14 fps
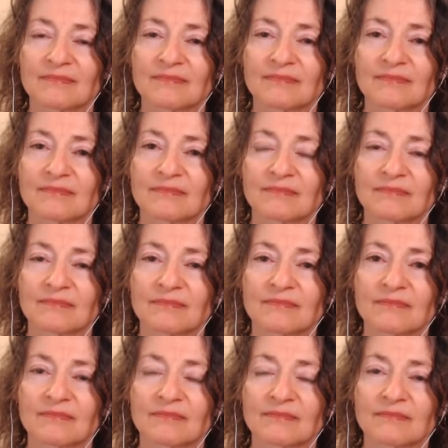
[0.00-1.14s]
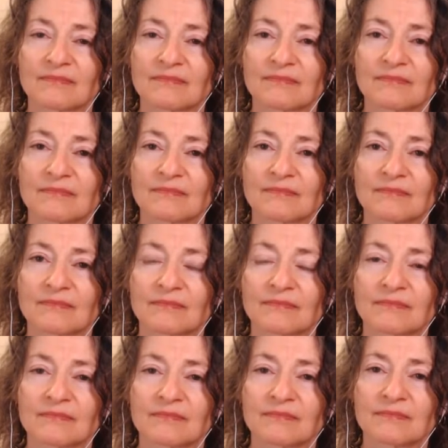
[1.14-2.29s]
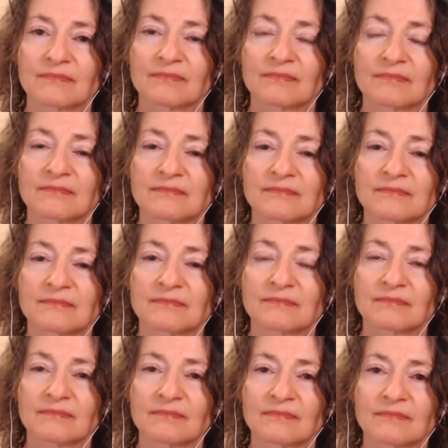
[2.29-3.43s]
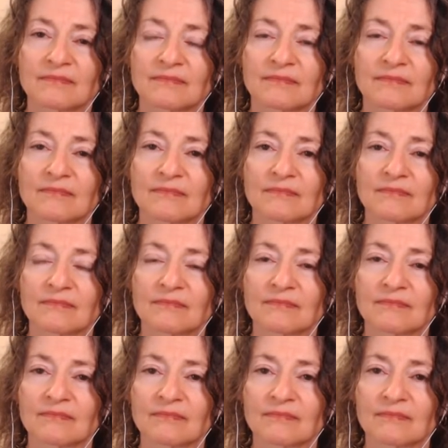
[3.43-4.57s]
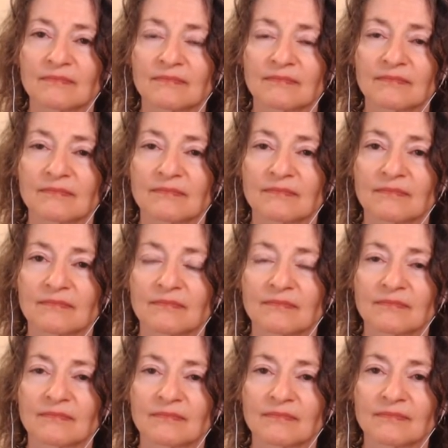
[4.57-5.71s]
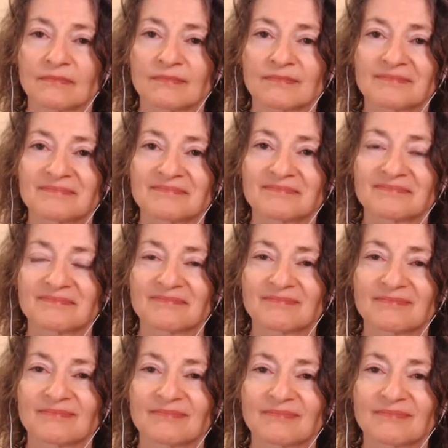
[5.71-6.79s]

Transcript: (not speaking)